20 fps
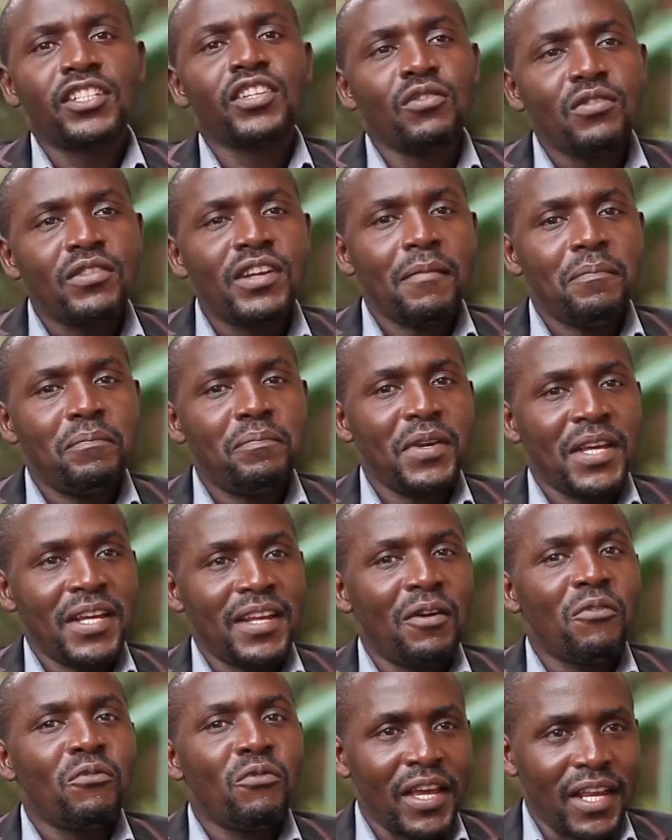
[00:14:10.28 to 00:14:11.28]
would have been
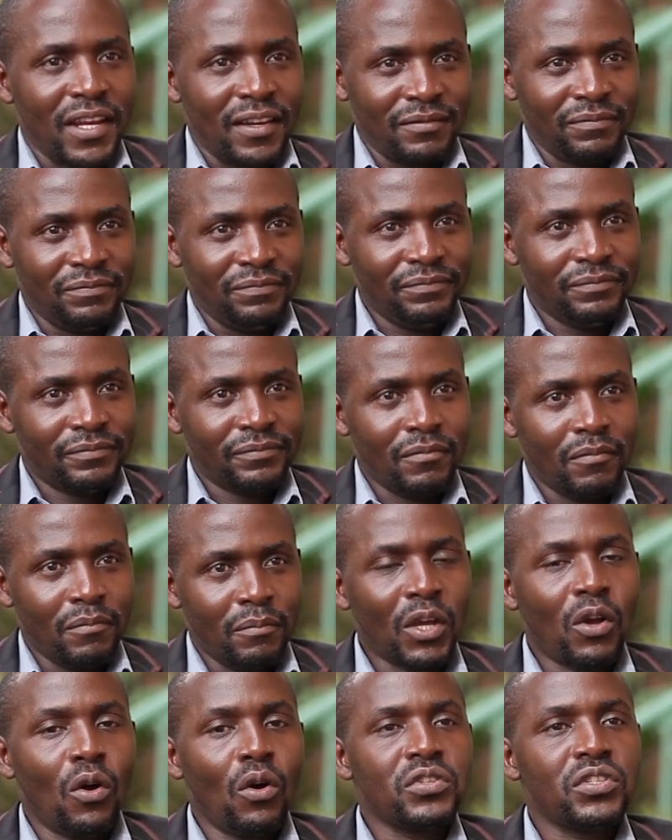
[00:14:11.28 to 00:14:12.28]
a win,
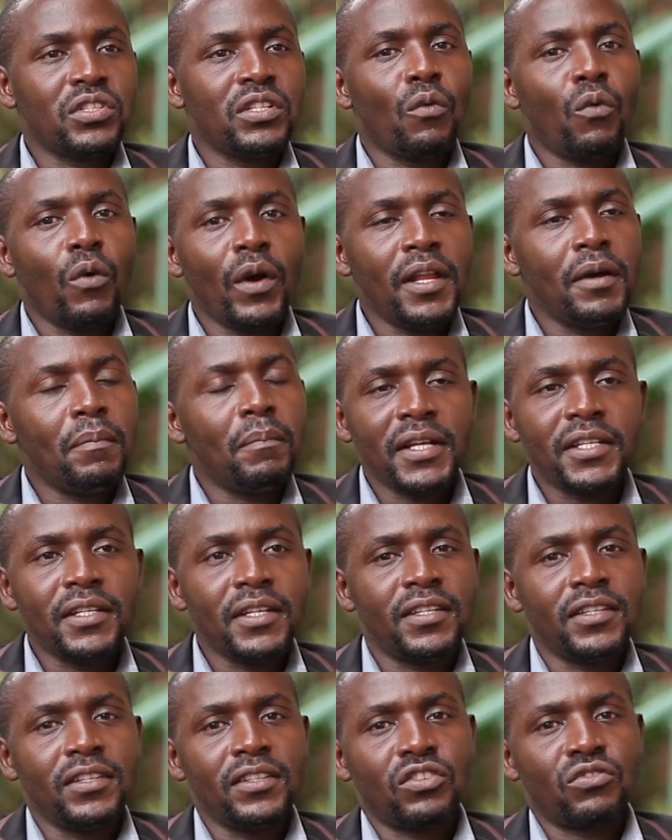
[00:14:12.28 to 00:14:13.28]
because the way the
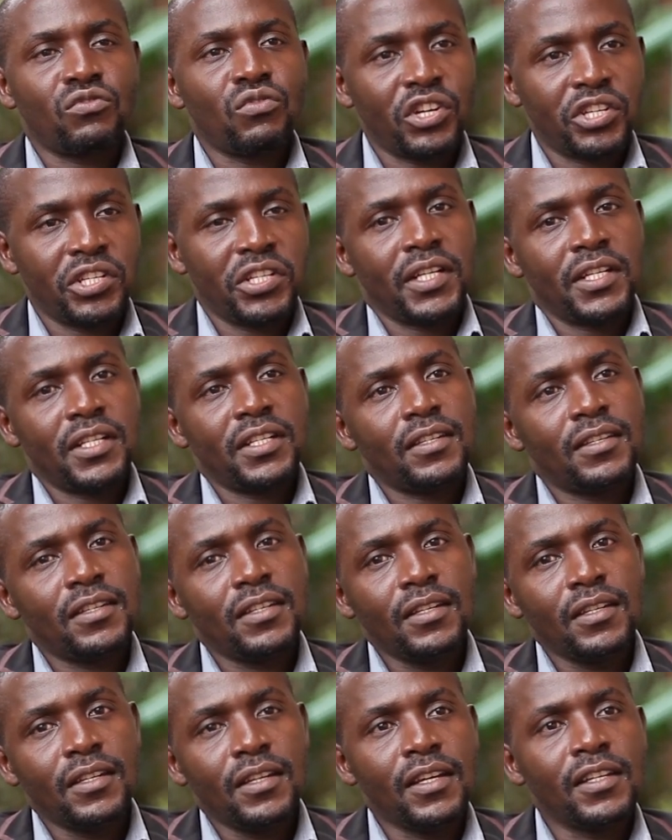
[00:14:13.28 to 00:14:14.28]
budget is structured,
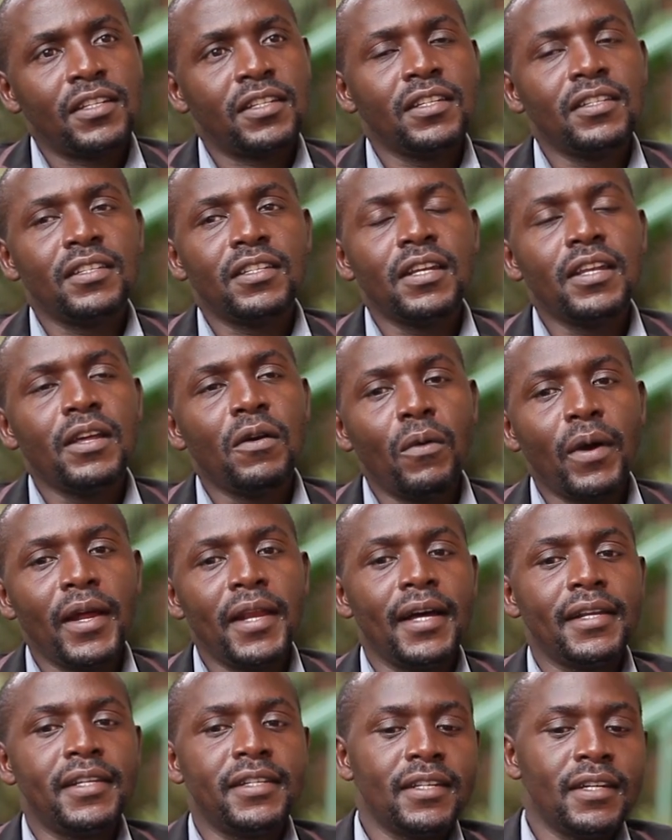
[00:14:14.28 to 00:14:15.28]
it is in the way
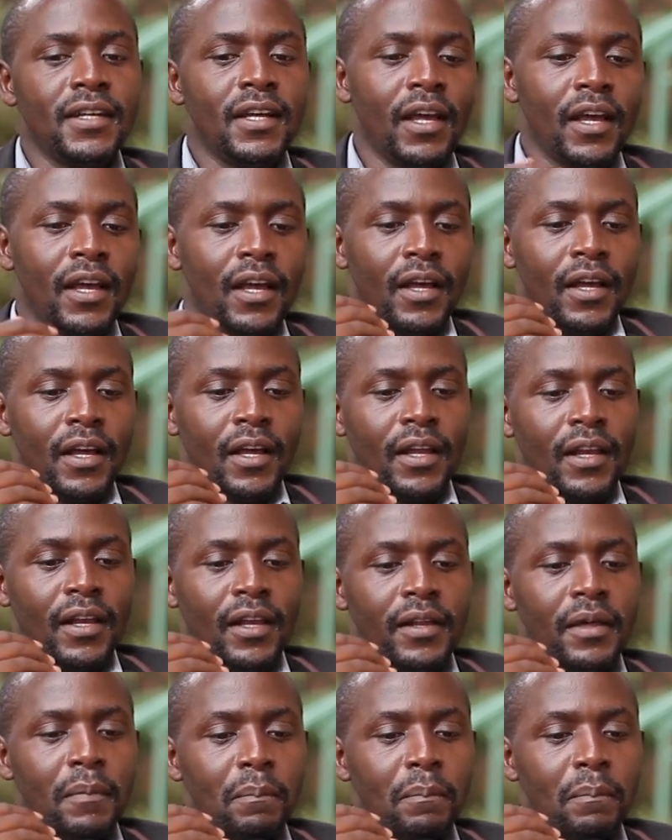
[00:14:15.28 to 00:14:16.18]
that the